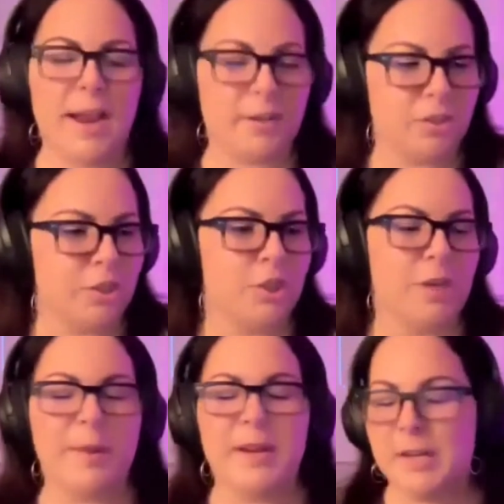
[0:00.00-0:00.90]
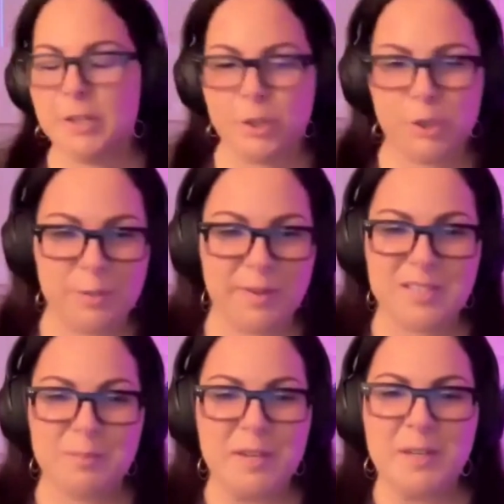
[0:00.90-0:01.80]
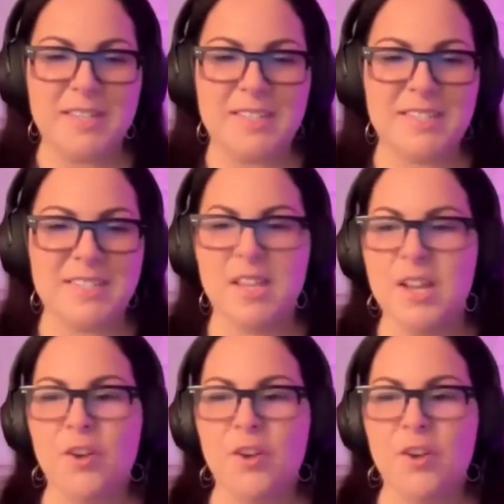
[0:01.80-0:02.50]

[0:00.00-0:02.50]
externship and internship experiences